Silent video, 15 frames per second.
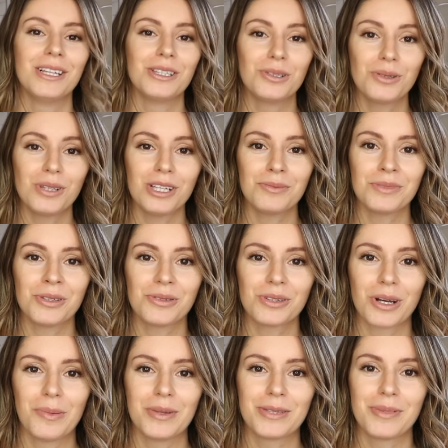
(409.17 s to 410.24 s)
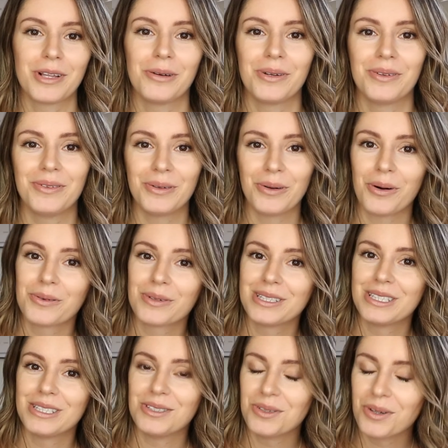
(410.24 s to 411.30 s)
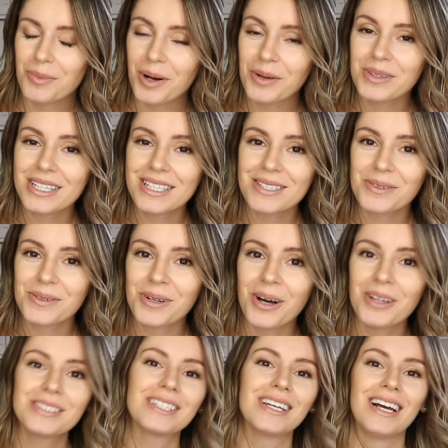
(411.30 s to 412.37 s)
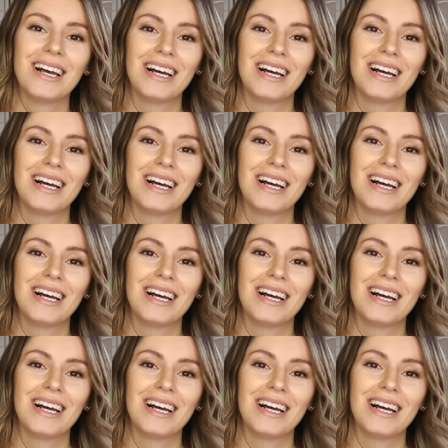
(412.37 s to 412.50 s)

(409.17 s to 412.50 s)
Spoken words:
Do let me know in the comments below if you already knew about these or not,